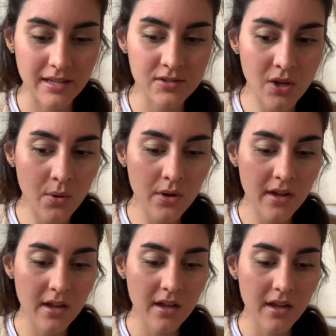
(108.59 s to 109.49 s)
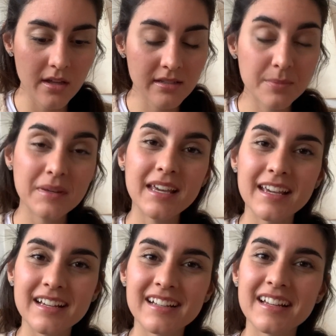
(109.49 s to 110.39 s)
And so to
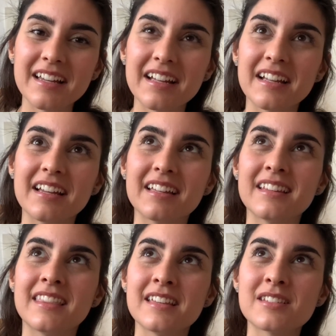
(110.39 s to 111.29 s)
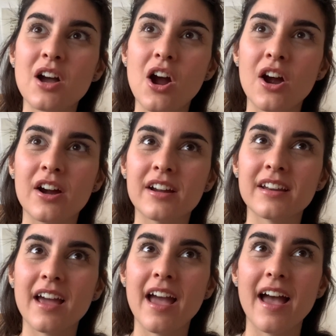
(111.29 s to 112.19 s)
me, this card
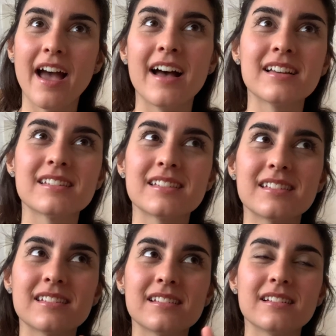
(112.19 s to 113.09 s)
has,